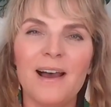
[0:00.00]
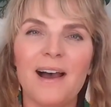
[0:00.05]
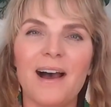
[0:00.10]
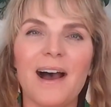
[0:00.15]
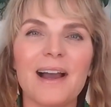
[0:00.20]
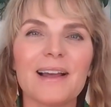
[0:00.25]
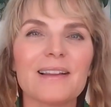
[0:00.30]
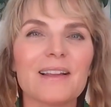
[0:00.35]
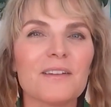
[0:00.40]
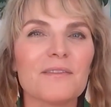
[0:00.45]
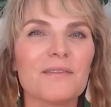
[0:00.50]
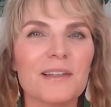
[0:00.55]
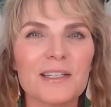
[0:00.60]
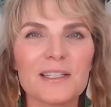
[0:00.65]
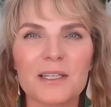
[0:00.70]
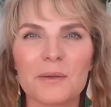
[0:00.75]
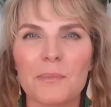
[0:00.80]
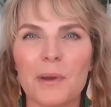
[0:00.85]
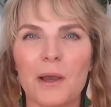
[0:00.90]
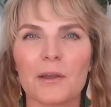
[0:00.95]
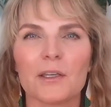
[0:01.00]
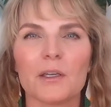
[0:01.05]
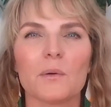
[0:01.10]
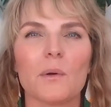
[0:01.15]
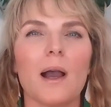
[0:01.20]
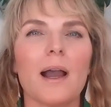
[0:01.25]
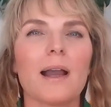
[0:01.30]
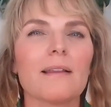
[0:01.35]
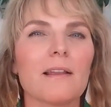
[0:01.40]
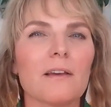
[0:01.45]
I love this about you.
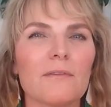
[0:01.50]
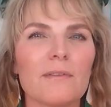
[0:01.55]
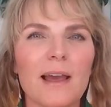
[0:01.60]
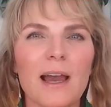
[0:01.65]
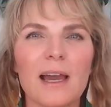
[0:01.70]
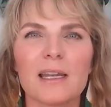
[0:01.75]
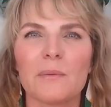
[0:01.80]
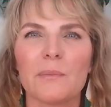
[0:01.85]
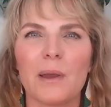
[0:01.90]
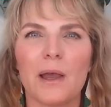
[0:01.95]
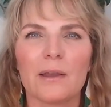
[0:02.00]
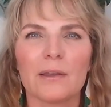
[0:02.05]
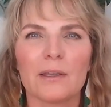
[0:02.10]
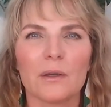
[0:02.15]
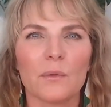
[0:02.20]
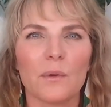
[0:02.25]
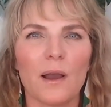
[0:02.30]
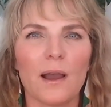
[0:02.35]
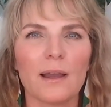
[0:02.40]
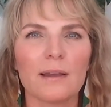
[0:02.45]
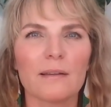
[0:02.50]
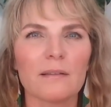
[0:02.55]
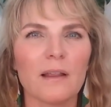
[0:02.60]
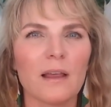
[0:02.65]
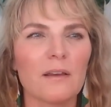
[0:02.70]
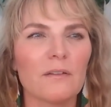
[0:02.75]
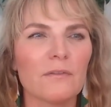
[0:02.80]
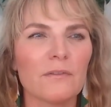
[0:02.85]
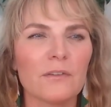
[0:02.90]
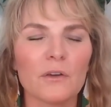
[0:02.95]
I love that about you. I
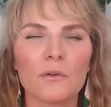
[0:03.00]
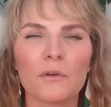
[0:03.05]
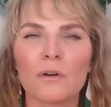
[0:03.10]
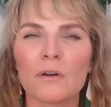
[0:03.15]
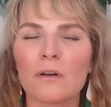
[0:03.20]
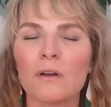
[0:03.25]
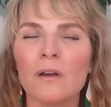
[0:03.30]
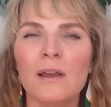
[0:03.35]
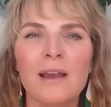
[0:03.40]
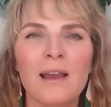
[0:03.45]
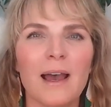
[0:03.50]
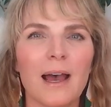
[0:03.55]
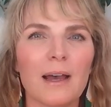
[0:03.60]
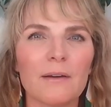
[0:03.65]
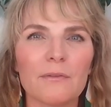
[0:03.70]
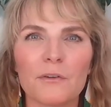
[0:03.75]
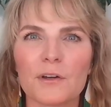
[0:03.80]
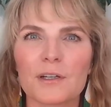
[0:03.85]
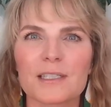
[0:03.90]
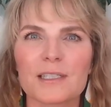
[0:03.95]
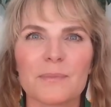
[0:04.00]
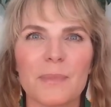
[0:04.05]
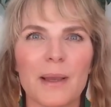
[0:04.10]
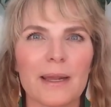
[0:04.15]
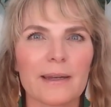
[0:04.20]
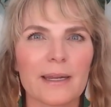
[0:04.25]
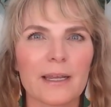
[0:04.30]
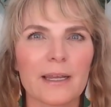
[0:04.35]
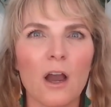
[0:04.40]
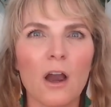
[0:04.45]
love your
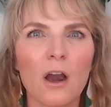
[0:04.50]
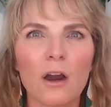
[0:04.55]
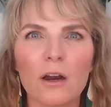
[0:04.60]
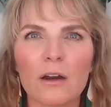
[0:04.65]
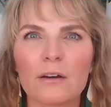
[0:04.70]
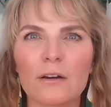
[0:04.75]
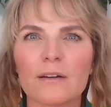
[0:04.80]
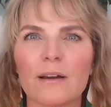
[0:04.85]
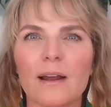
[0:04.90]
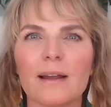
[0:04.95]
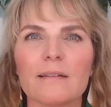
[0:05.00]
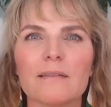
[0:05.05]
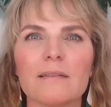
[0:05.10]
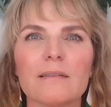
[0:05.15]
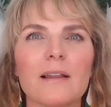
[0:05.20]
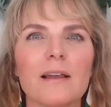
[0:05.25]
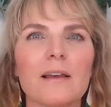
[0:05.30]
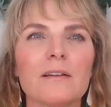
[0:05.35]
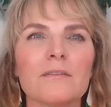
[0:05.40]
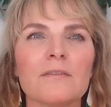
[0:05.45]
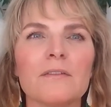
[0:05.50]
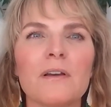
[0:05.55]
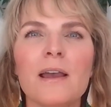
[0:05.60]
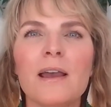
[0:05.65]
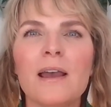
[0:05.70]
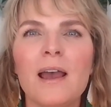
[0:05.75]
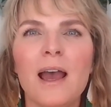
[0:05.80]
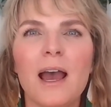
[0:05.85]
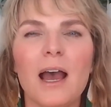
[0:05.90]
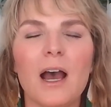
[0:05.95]
ever-expanding heart. I love
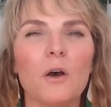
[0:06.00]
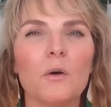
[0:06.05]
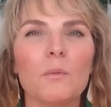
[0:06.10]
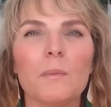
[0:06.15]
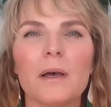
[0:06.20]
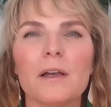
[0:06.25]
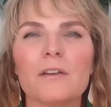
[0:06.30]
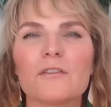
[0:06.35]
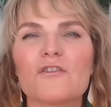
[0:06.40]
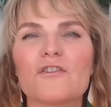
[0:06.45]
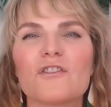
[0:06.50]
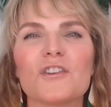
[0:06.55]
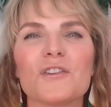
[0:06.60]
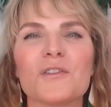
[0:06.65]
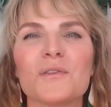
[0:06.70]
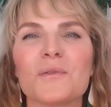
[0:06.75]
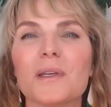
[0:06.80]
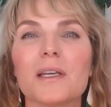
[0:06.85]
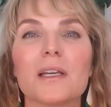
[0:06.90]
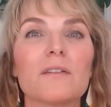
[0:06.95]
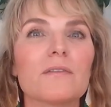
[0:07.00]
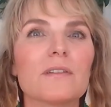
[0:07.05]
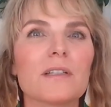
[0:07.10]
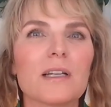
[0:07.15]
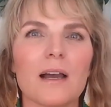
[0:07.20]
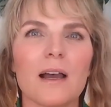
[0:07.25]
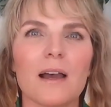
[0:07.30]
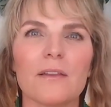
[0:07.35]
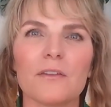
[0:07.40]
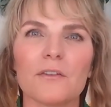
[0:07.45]
how much you give to
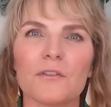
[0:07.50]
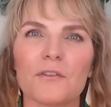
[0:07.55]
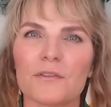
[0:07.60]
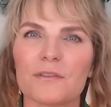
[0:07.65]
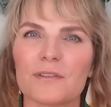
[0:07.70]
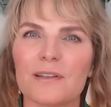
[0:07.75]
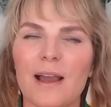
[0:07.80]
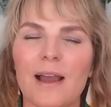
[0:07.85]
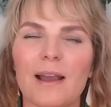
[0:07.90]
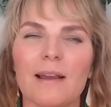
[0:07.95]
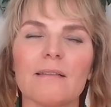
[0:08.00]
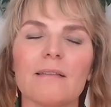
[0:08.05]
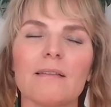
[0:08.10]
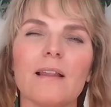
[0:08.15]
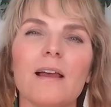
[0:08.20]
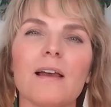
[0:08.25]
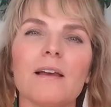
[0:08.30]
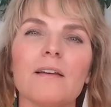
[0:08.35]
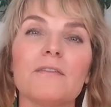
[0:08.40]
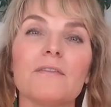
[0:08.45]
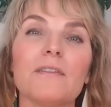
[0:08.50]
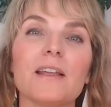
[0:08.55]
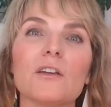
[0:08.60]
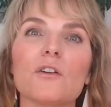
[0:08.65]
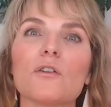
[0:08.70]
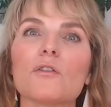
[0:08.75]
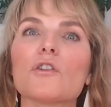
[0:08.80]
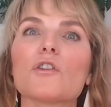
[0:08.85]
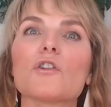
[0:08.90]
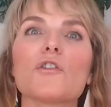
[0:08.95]
others. I love that
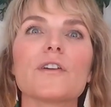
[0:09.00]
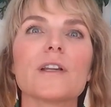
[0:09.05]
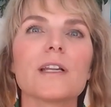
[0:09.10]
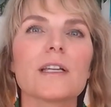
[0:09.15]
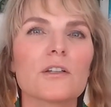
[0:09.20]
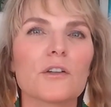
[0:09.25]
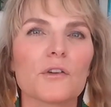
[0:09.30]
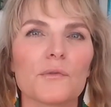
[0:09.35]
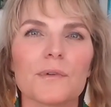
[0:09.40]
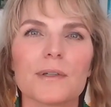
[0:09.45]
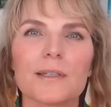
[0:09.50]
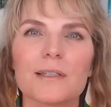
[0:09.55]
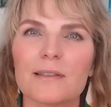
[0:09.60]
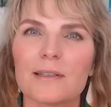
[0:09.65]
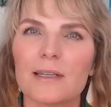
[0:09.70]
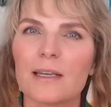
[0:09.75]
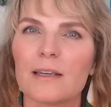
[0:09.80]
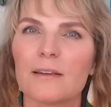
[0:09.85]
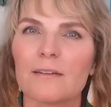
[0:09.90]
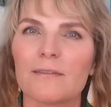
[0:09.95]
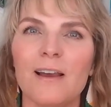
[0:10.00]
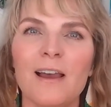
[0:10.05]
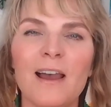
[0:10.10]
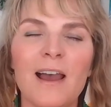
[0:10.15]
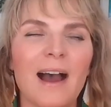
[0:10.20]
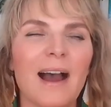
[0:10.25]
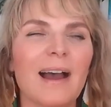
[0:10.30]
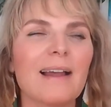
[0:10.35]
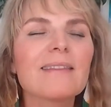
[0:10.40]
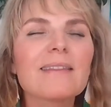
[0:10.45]
you're learning to receive.
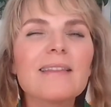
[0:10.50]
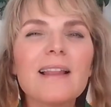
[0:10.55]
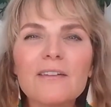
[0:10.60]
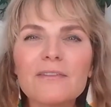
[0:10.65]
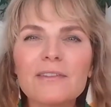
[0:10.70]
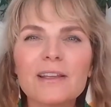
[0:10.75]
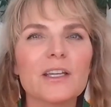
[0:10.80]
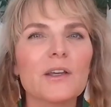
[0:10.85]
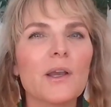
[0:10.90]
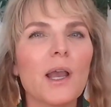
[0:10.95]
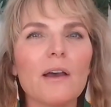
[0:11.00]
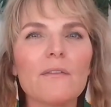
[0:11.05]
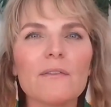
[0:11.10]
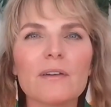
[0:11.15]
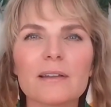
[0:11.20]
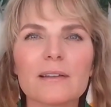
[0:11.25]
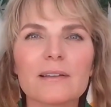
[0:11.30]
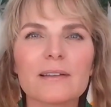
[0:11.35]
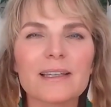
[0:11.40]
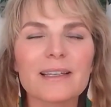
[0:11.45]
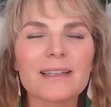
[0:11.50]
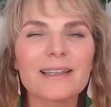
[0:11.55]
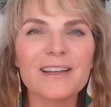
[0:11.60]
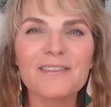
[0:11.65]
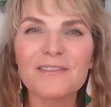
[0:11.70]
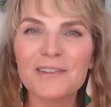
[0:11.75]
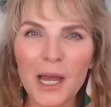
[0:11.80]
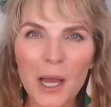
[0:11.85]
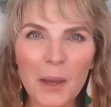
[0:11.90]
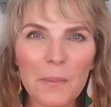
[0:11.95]
I love that you haven't
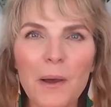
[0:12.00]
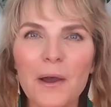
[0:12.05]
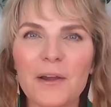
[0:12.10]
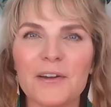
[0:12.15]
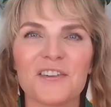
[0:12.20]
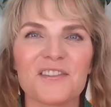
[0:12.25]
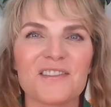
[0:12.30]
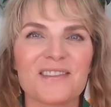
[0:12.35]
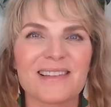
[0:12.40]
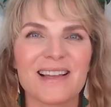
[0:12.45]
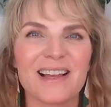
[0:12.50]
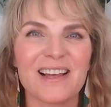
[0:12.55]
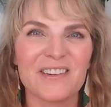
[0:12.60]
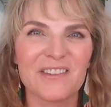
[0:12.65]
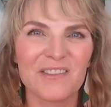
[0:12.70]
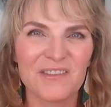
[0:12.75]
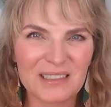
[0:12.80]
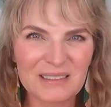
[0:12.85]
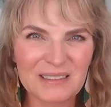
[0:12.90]
given up on yourself.